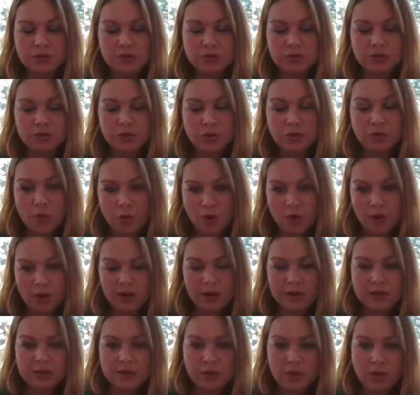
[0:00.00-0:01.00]
score
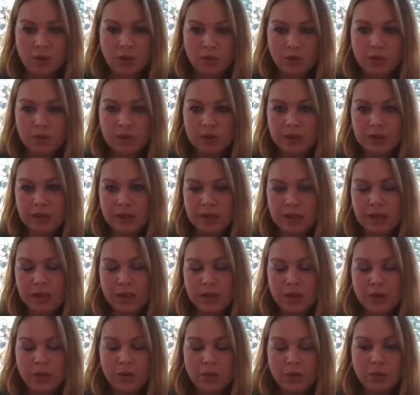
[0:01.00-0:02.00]
has only
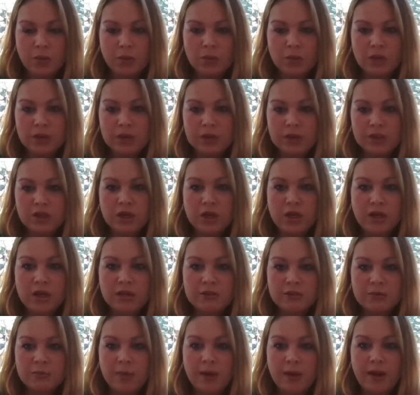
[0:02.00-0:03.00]
really
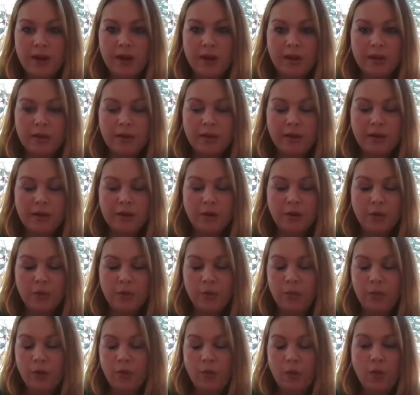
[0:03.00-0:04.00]
changed by, you know,
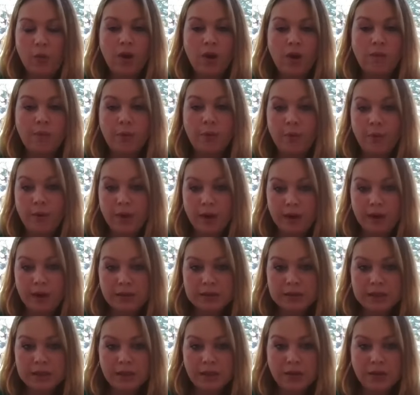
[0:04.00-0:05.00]
one
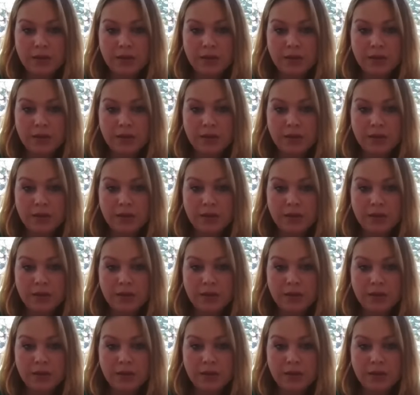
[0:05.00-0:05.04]
point,